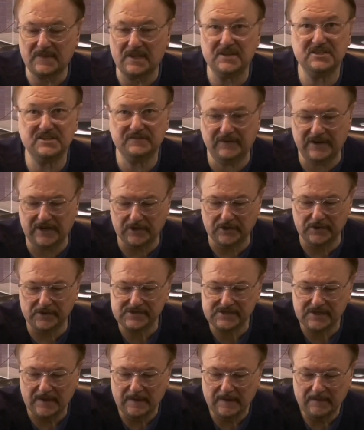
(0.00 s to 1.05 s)

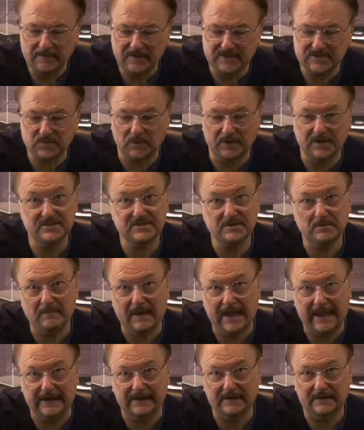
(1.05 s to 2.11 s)
spheres. This one is a
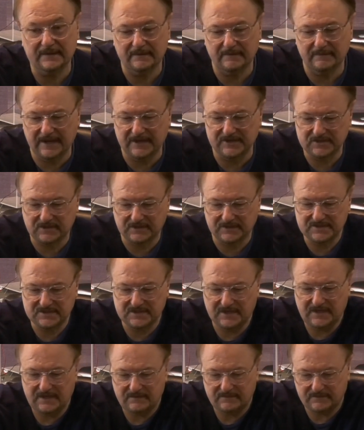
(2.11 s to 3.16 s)
magnet, as you can
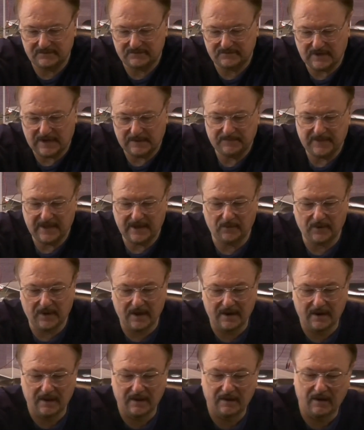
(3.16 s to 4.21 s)
see. Drop that
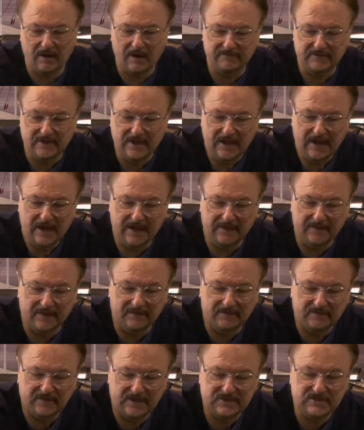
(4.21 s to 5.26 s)
one off. And
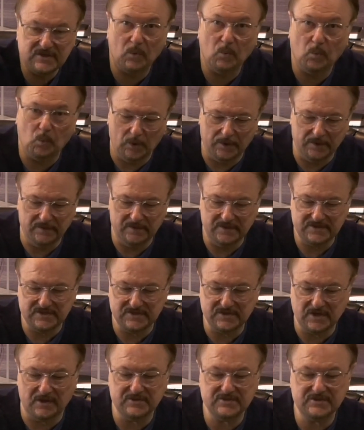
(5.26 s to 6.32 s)
then these are wooden. This
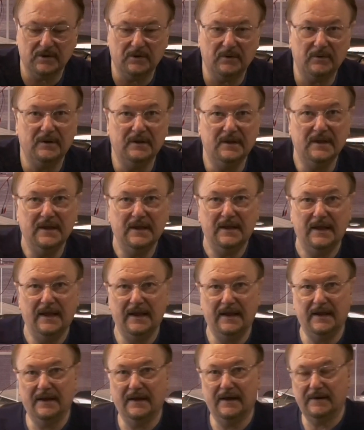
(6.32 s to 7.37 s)
is also
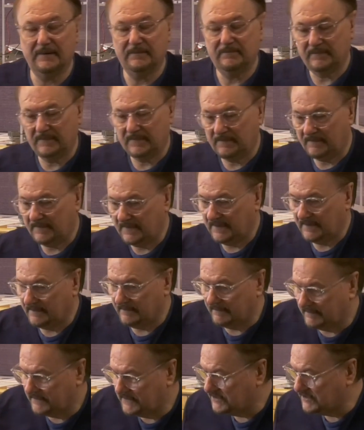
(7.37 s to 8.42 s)
a uh,
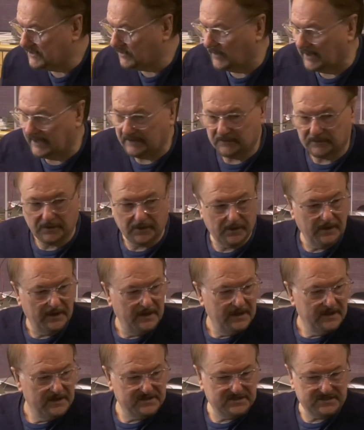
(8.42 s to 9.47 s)
just a regular
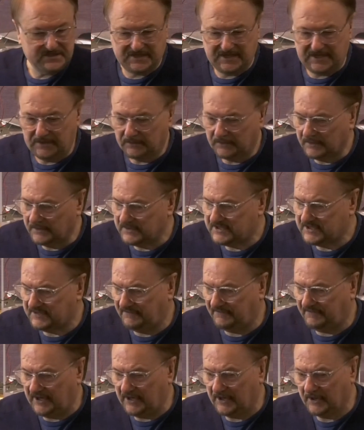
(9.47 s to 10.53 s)
steel
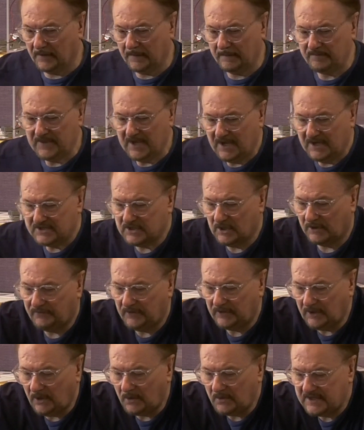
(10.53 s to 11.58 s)
sphere. So if
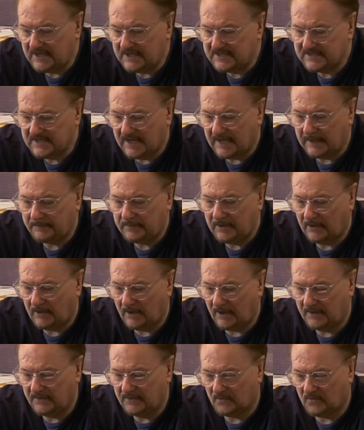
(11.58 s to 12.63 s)
we load these up
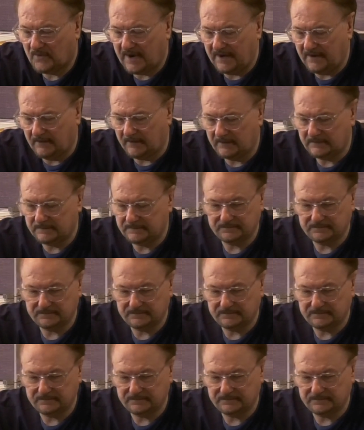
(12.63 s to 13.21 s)
on the rail,